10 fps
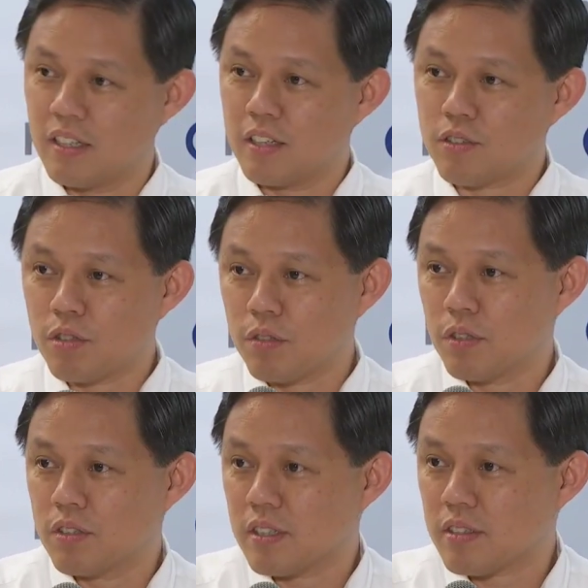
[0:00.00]
It's not
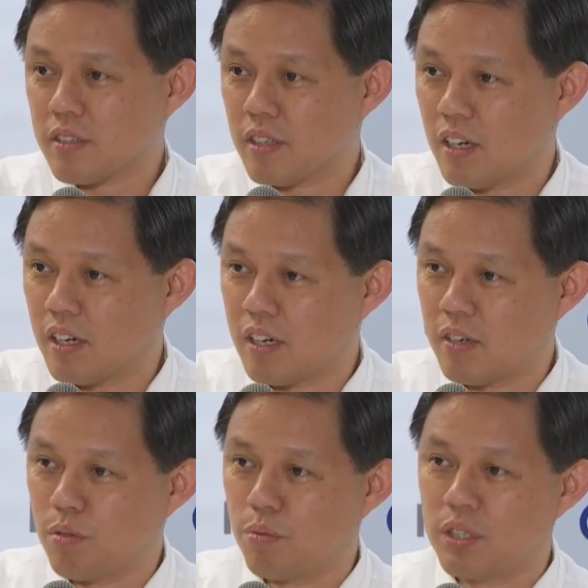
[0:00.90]
even just
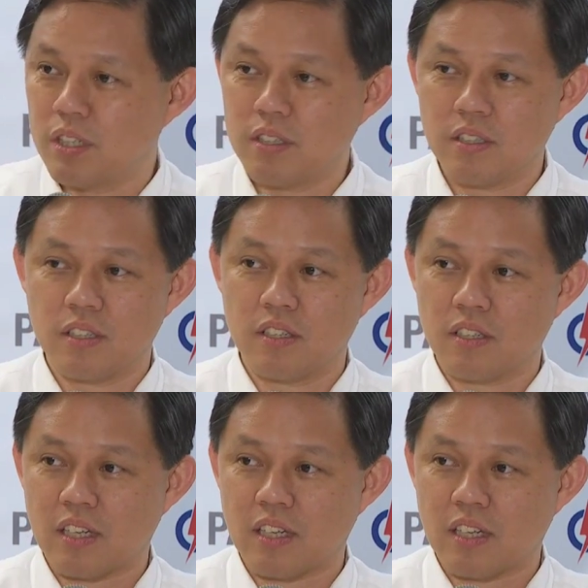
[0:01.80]
within the